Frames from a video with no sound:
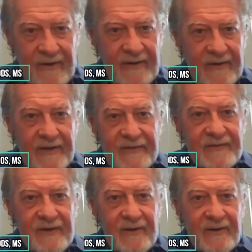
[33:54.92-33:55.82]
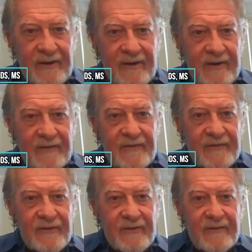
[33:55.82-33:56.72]
necessarily
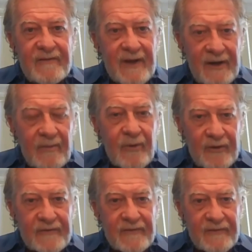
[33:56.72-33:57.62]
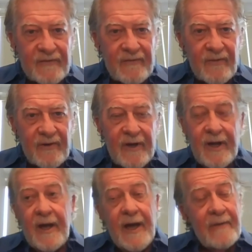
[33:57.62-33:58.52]
considered dental books and so forth.
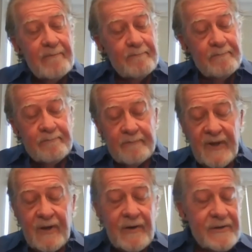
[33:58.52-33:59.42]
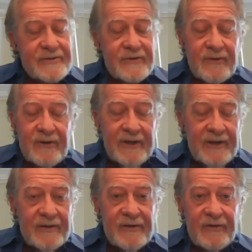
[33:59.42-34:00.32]
And there are certainly
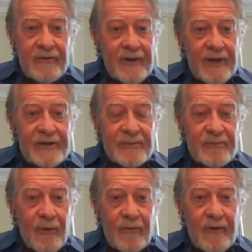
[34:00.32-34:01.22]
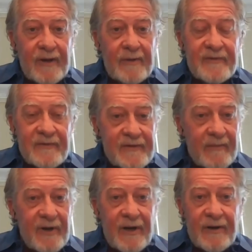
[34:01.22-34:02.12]
continuation programs and
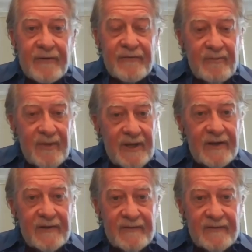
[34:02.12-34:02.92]
seminars and meetings